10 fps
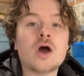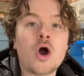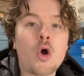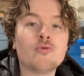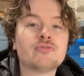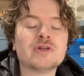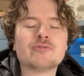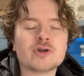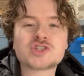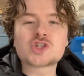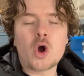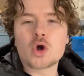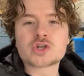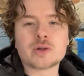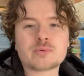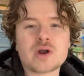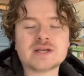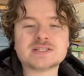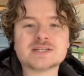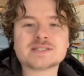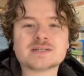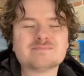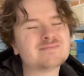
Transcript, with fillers: hopefully for extortionate prices.